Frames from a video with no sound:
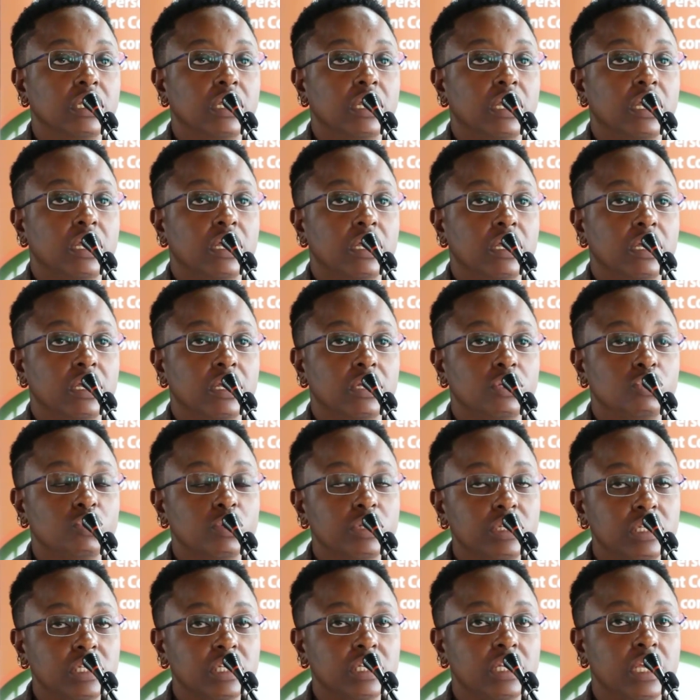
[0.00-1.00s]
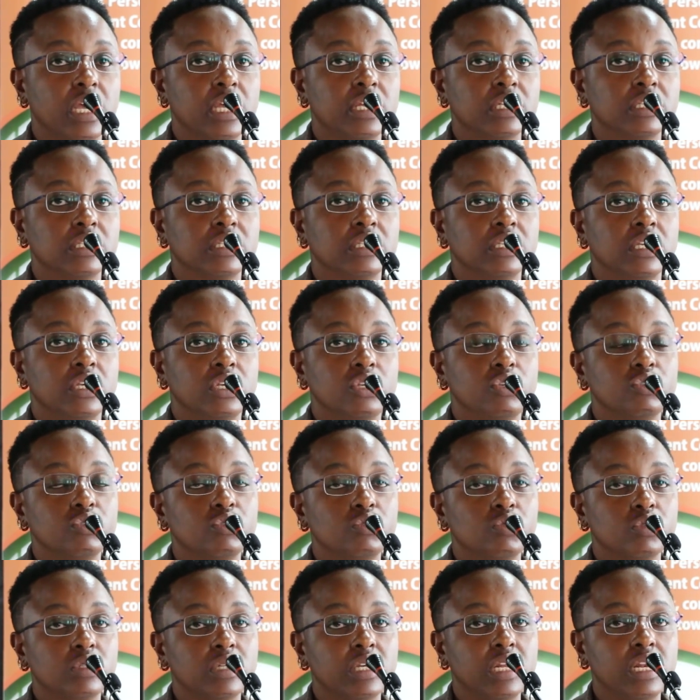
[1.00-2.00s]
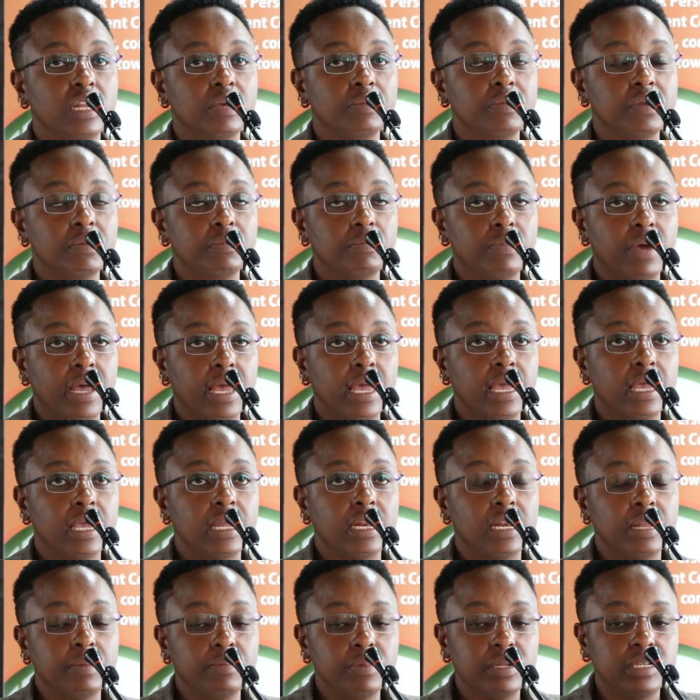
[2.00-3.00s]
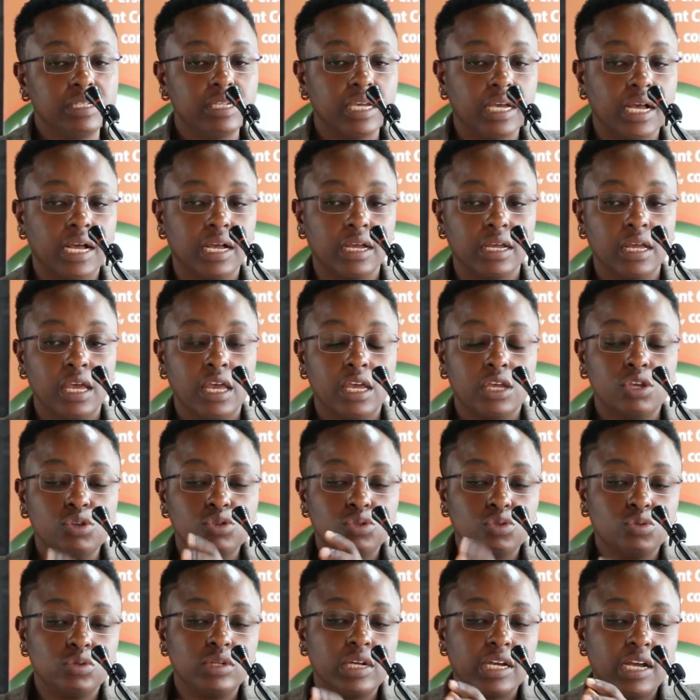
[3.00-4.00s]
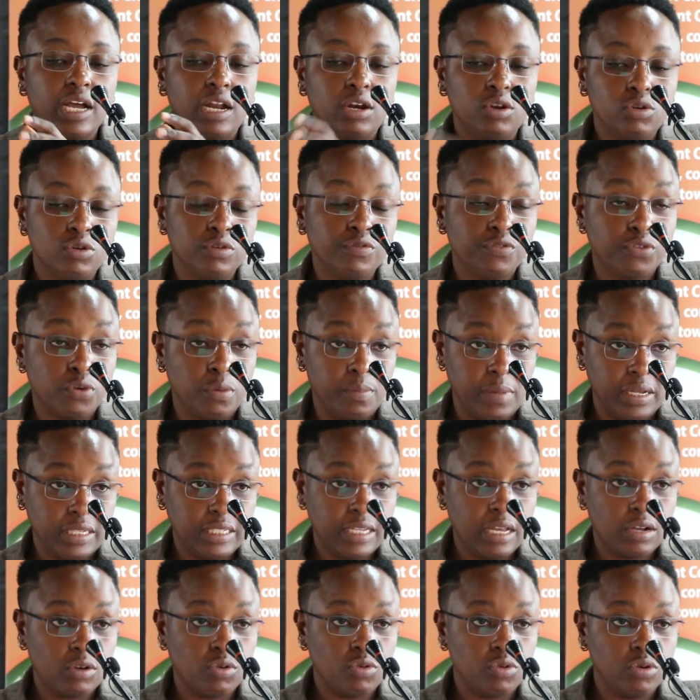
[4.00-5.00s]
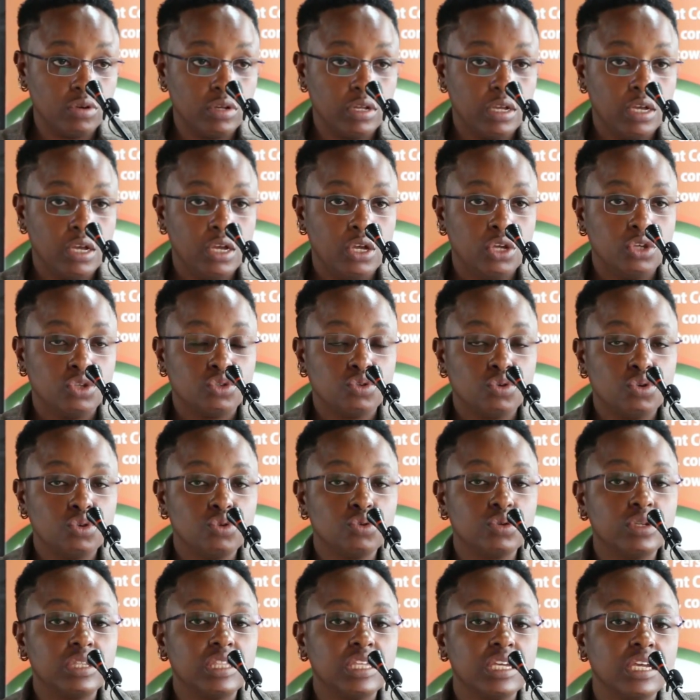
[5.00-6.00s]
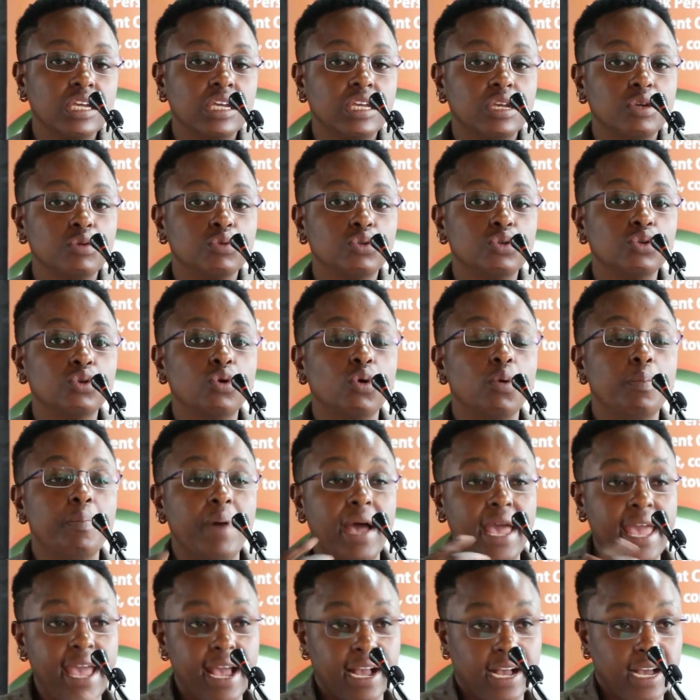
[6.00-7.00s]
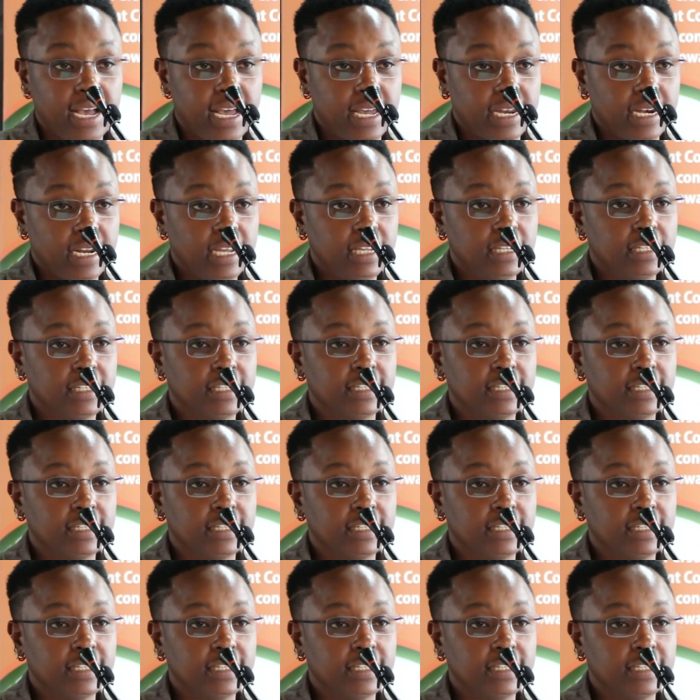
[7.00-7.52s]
20 years, he used to say, he used to take a loan from a SACCO. So you'd think he would go buy a car, right?